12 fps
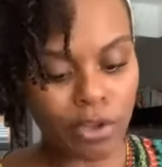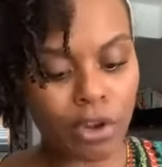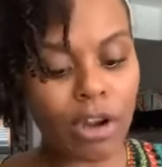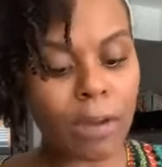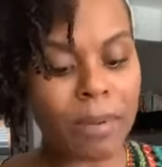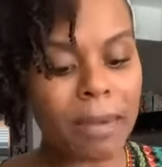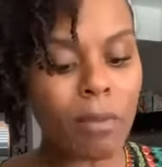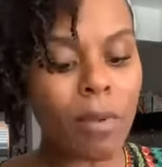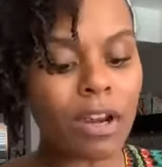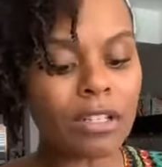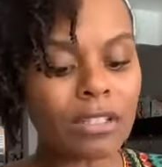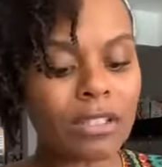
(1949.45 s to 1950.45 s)
Girl, the people
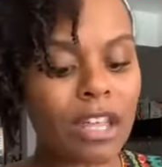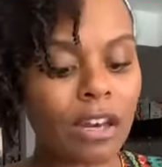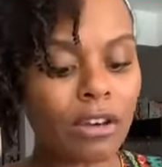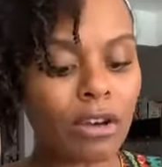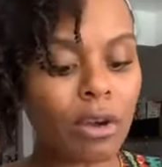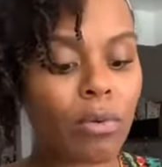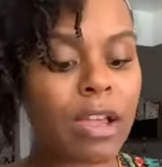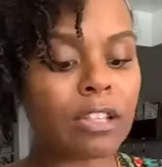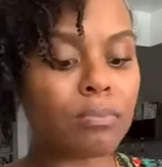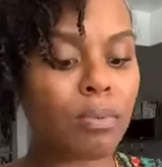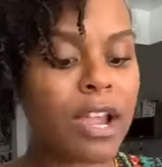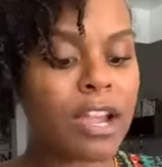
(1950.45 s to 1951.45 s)
want to get a little quick
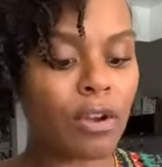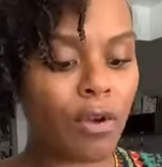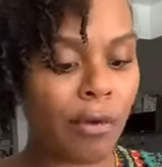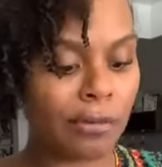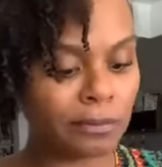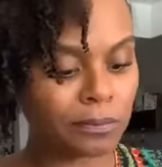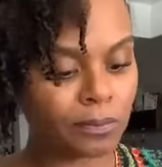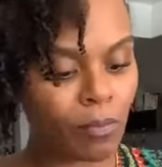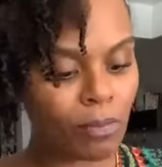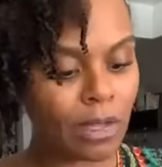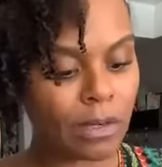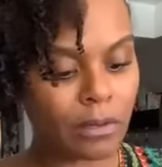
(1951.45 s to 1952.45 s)
sprinkle.
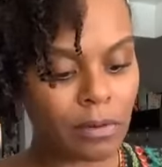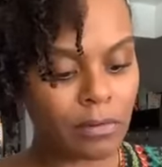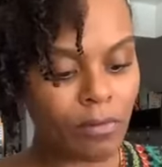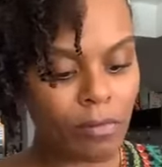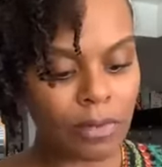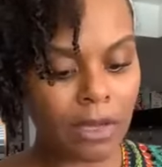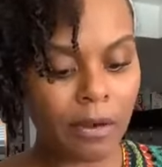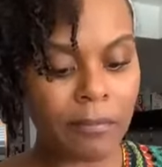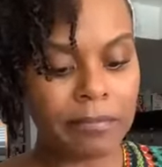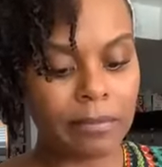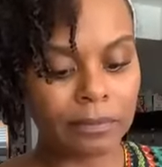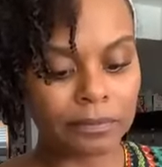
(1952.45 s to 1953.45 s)
Mom, I am
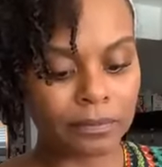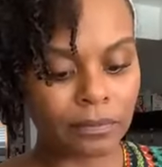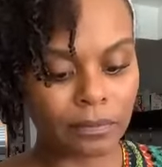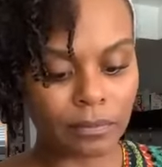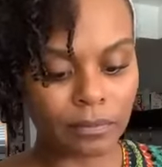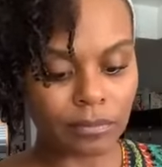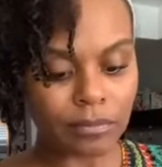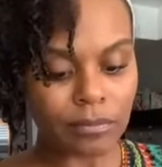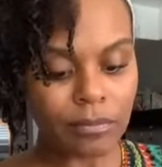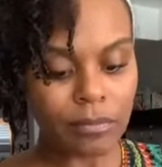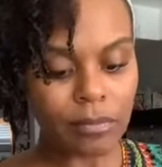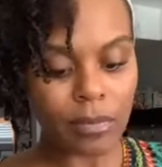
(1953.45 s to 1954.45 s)
not looking
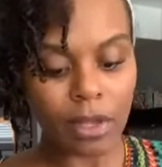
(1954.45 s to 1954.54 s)
presentable.